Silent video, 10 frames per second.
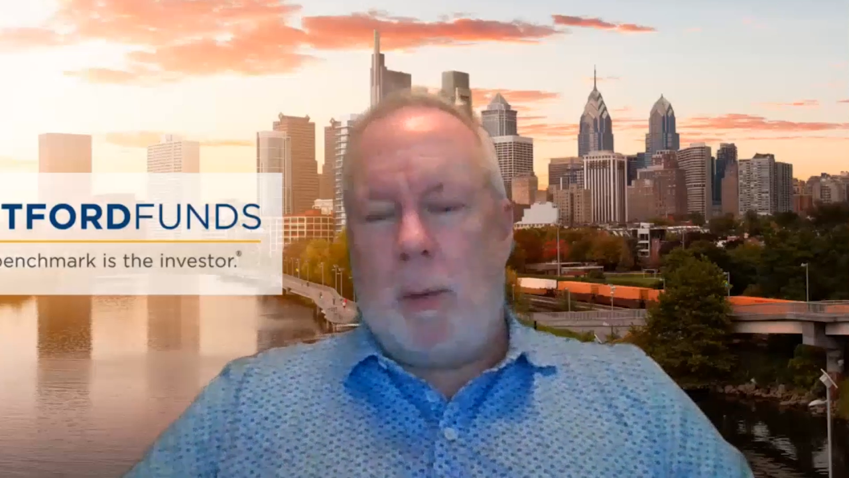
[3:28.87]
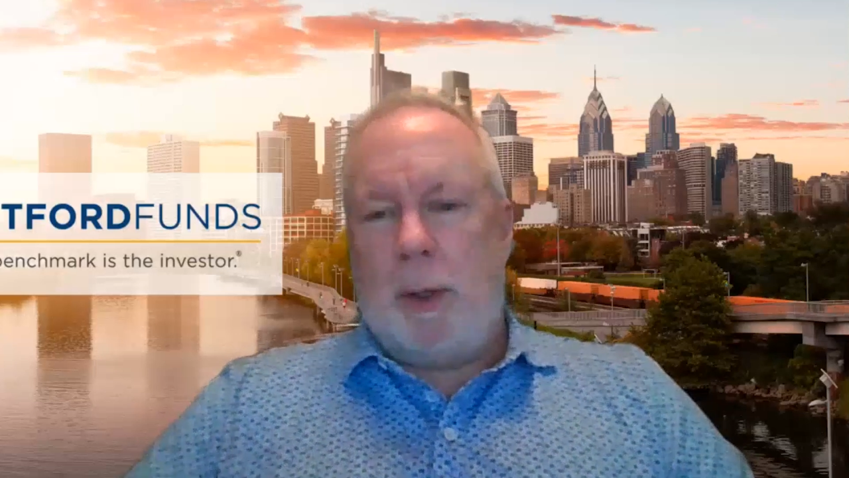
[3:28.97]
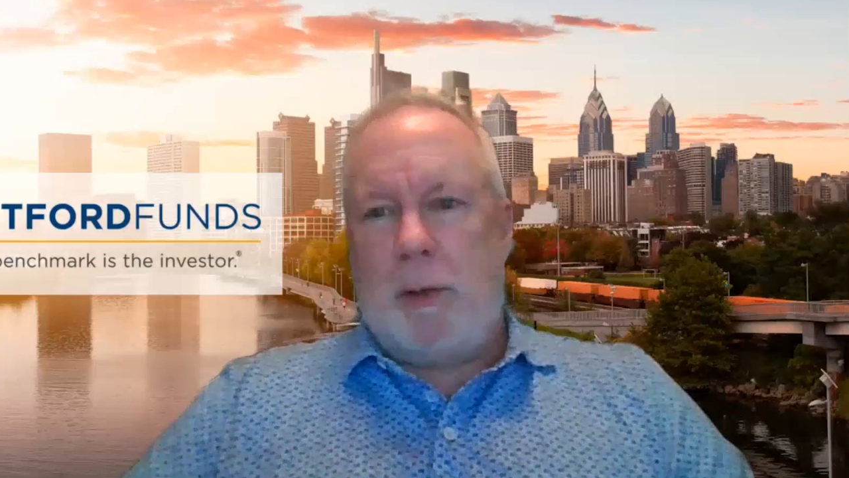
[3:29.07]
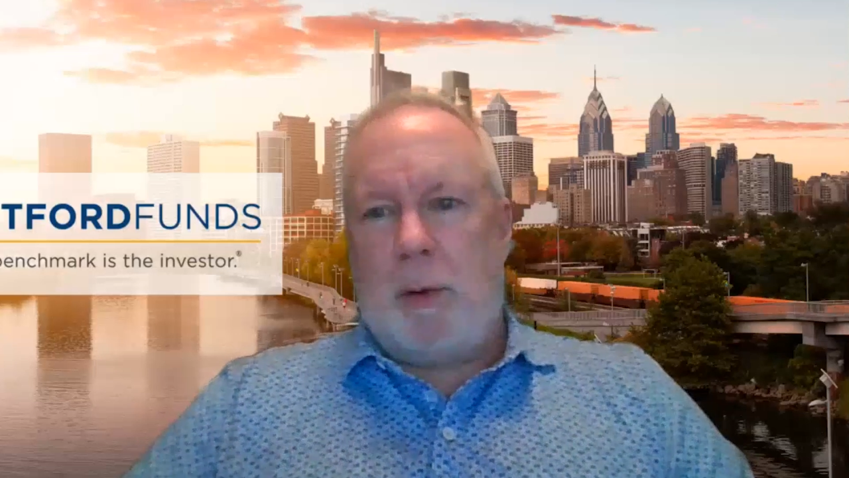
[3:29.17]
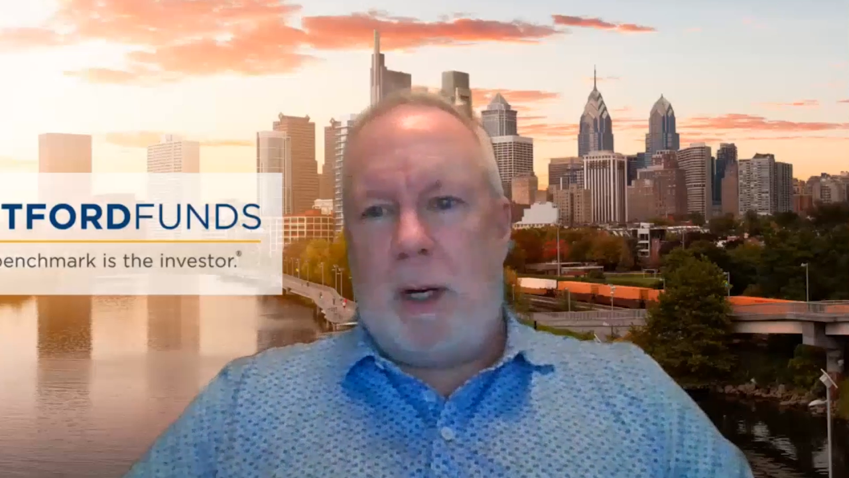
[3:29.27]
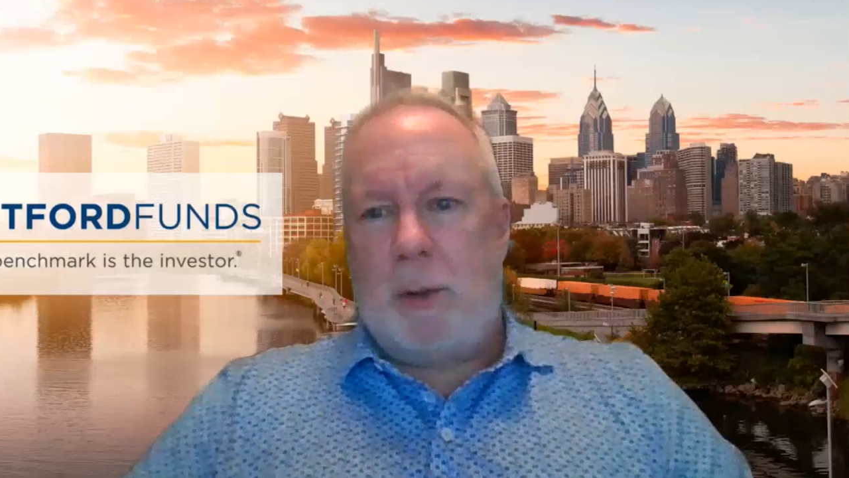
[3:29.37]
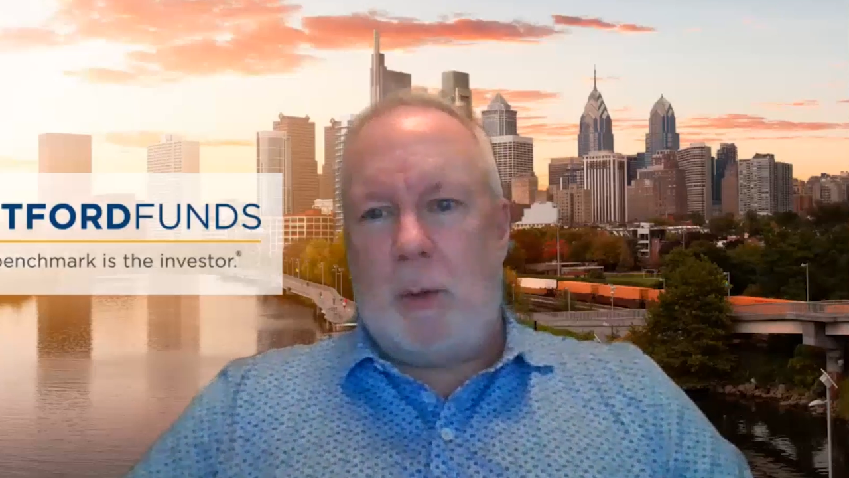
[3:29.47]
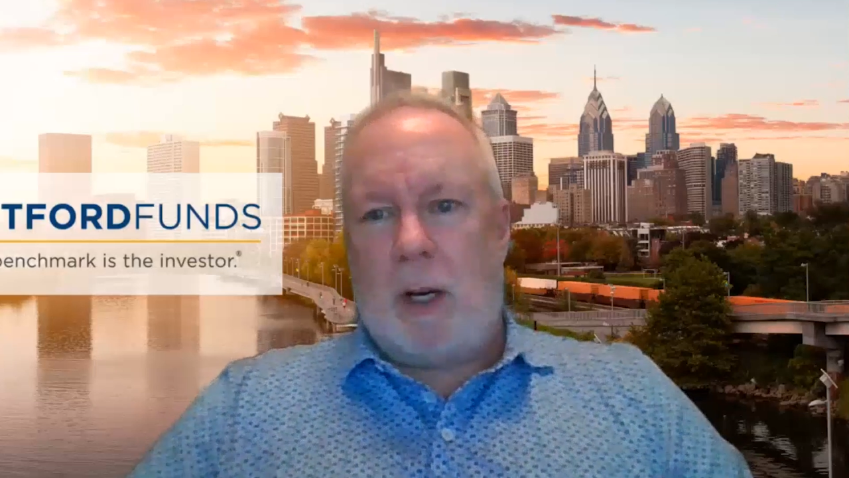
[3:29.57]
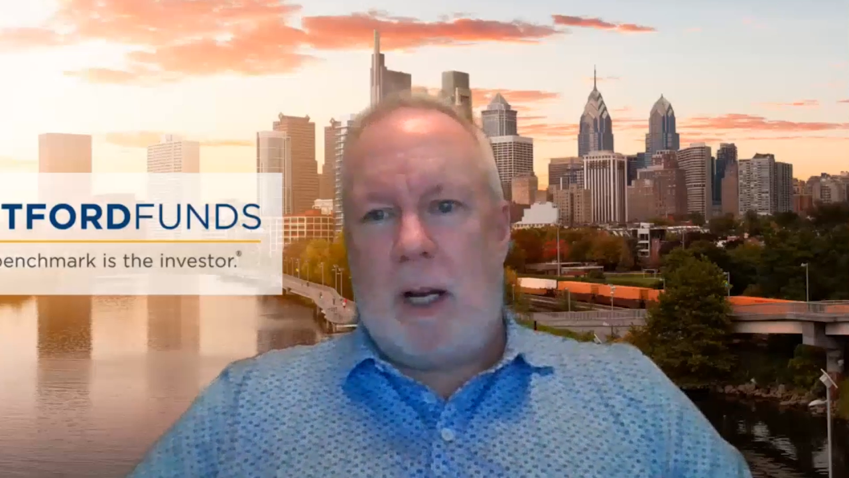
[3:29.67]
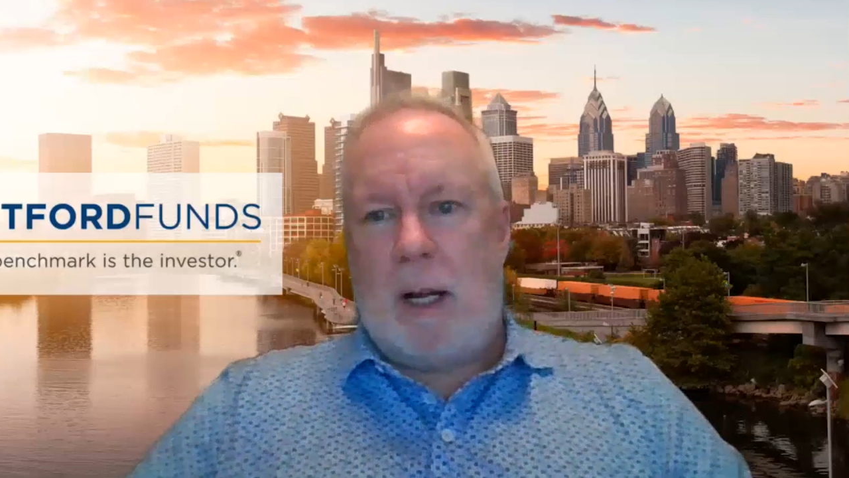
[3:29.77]
What are we trying
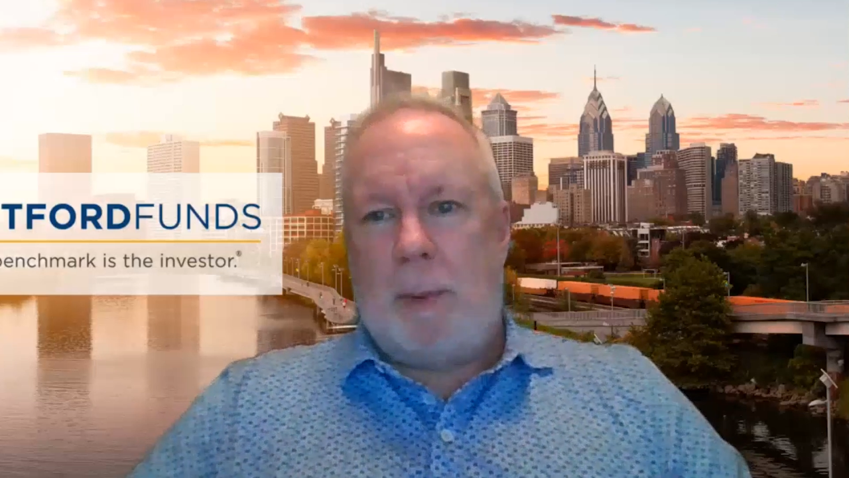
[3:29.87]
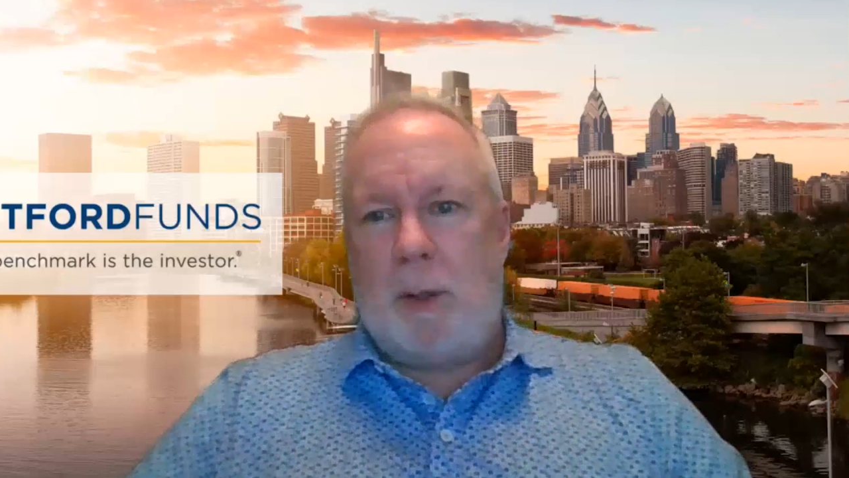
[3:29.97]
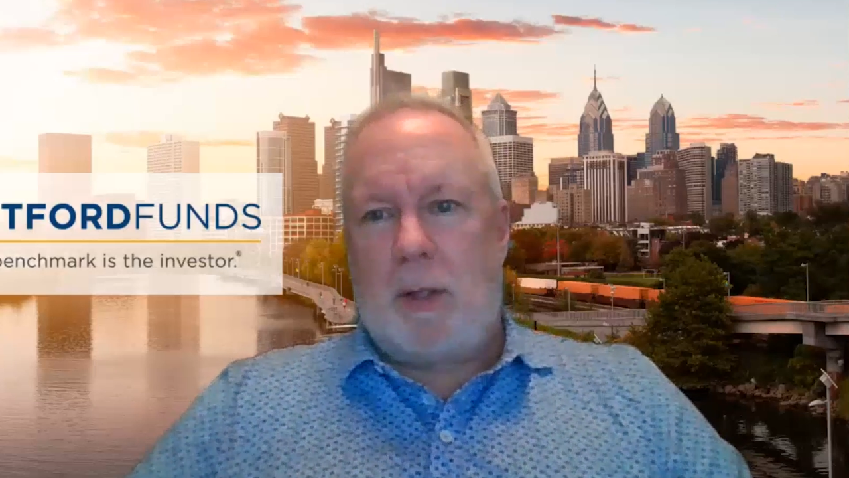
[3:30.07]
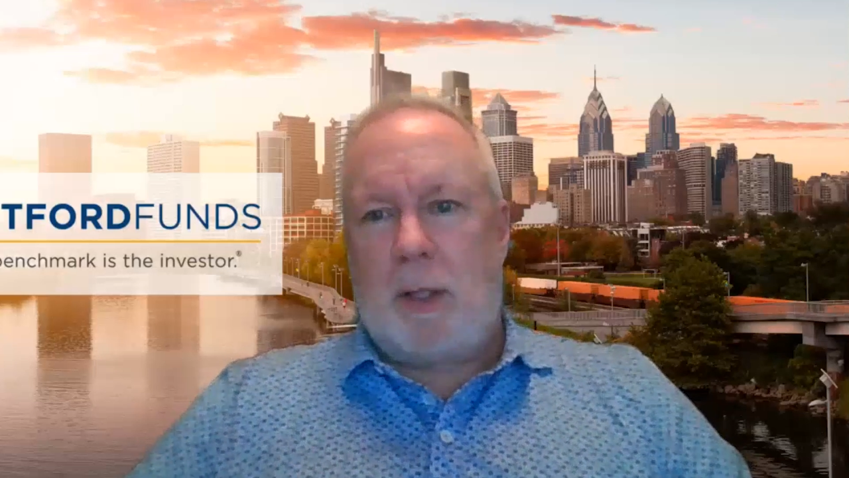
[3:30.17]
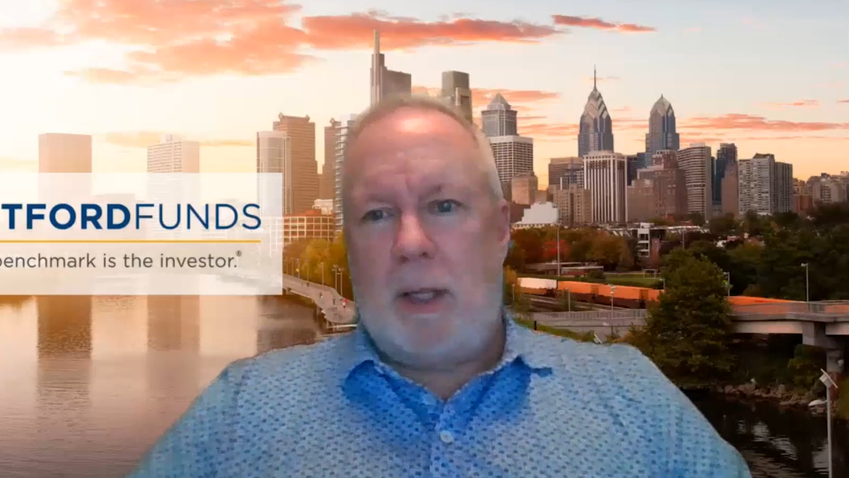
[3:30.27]
to accomplish?